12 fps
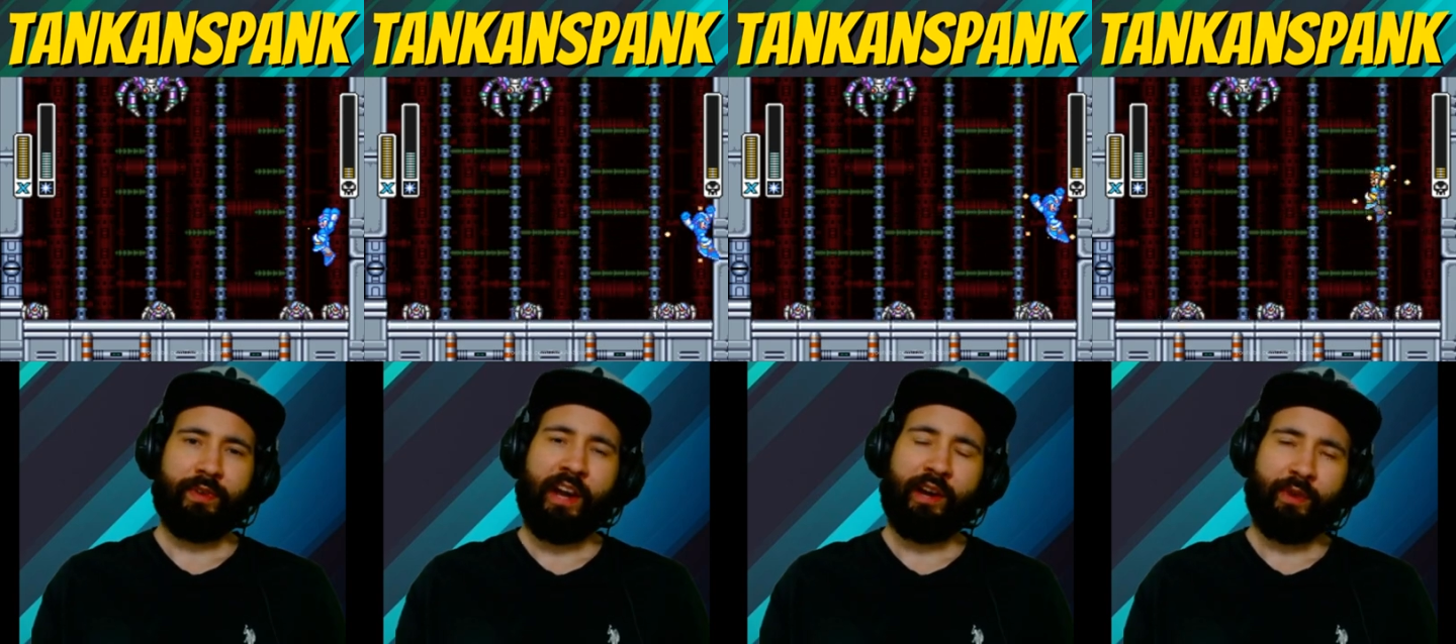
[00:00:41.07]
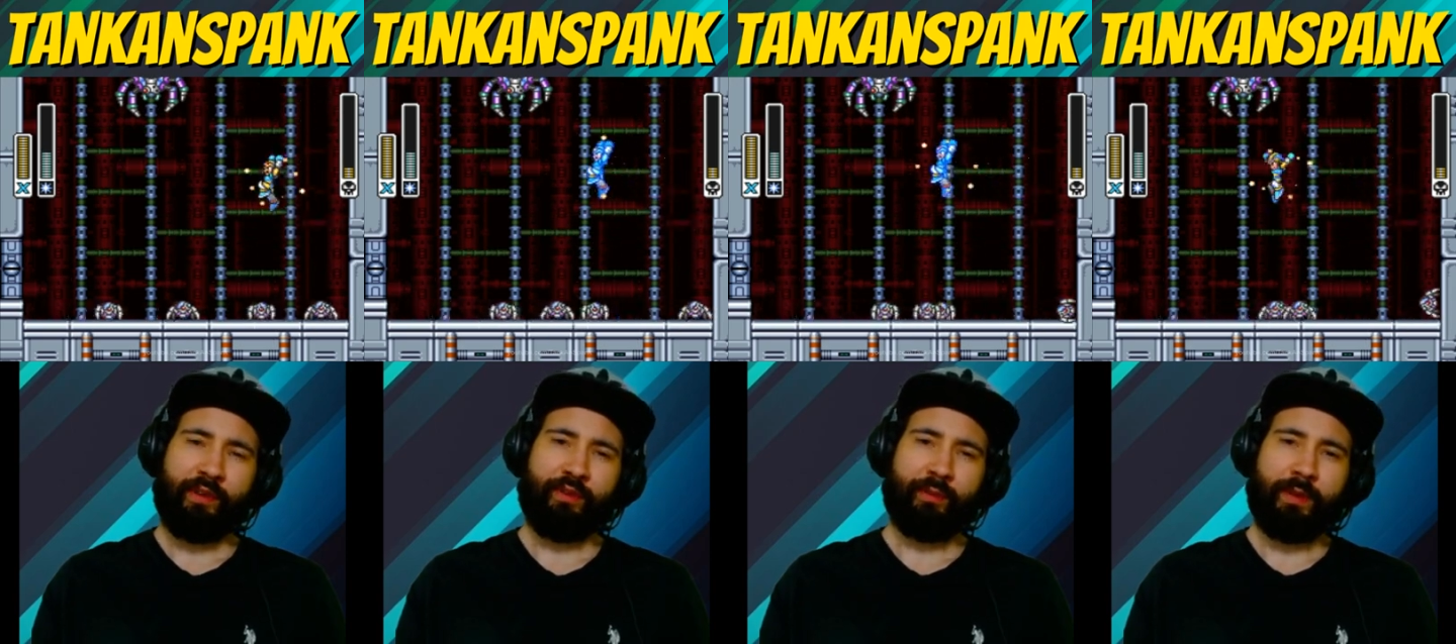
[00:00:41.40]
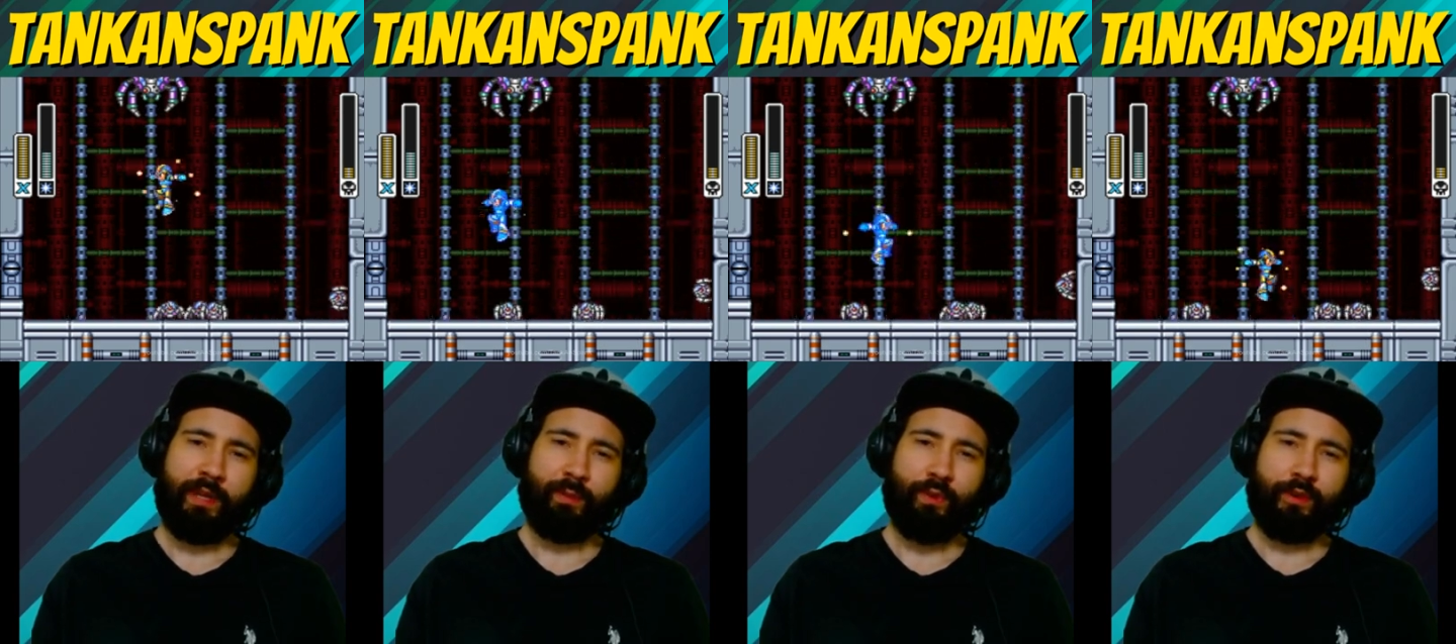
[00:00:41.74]
Firewave
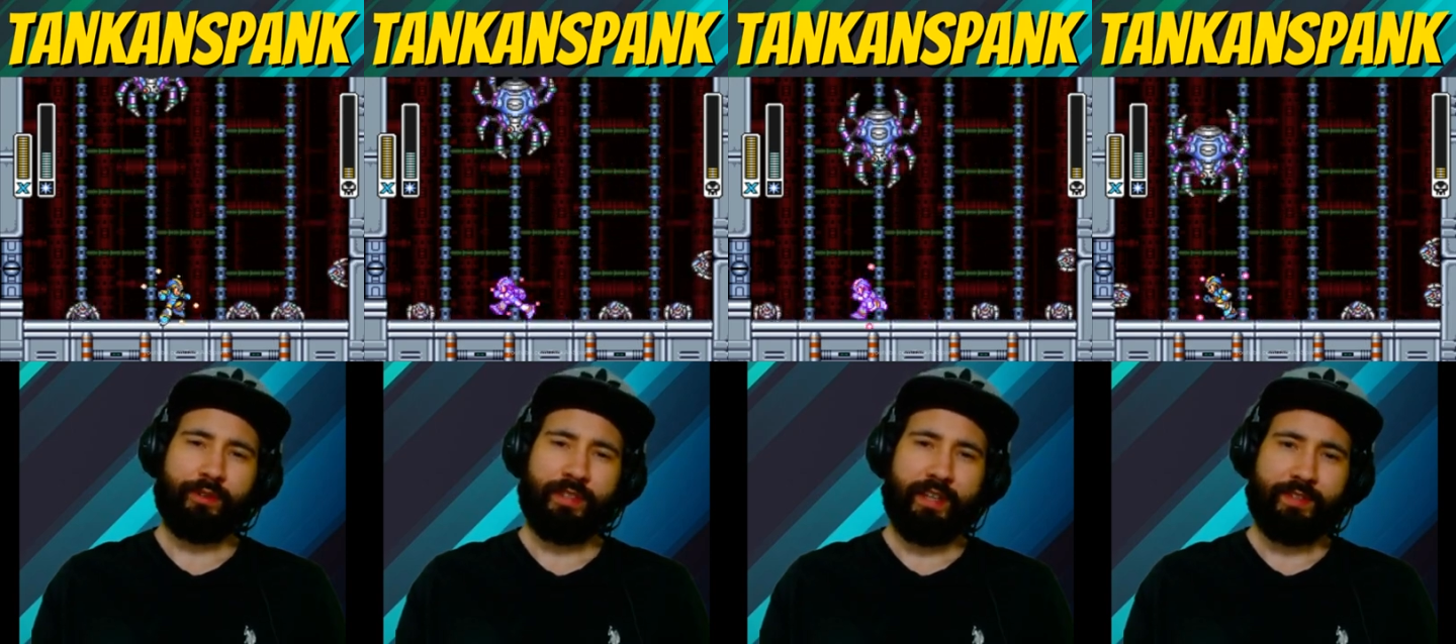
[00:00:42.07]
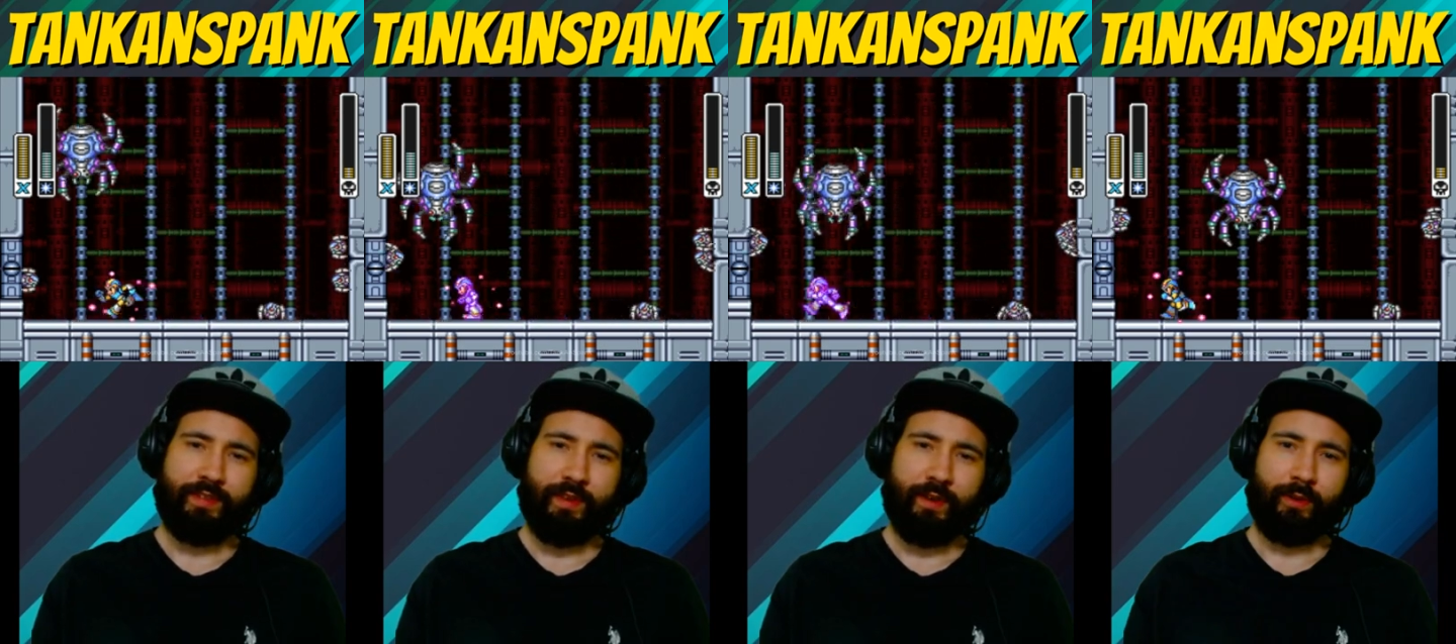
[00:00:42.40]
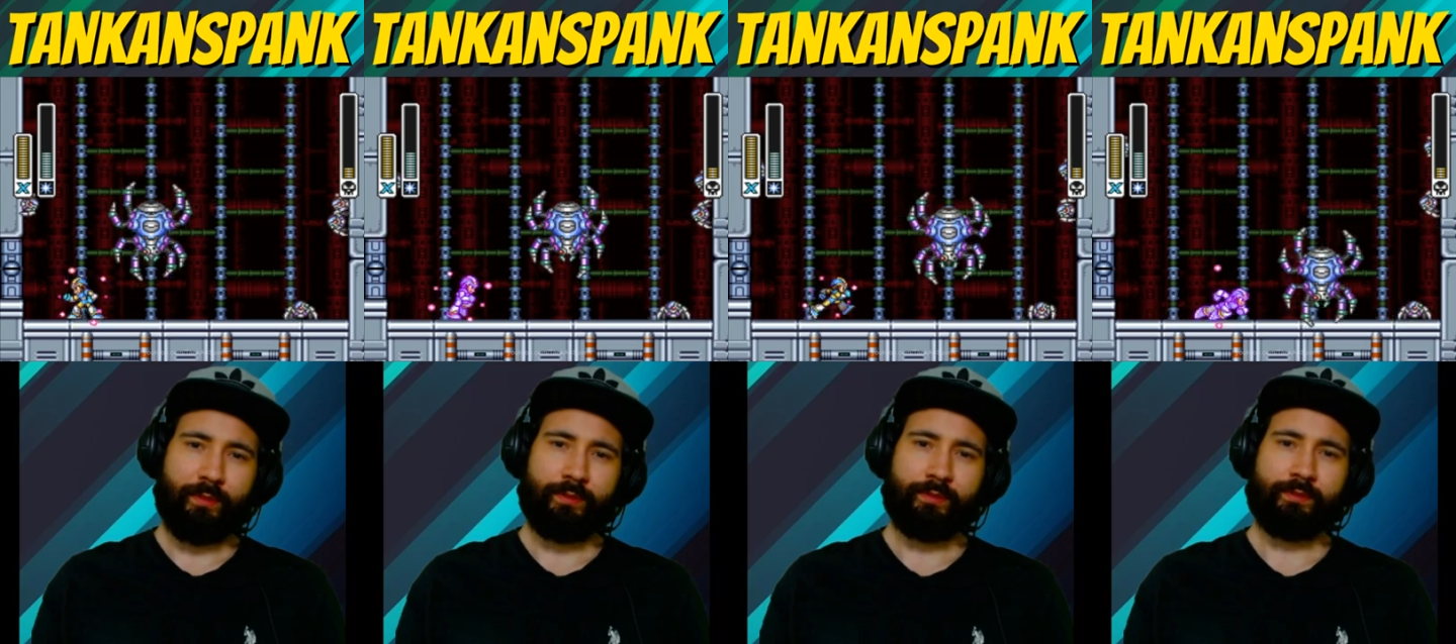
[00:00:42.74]
would make more sense though,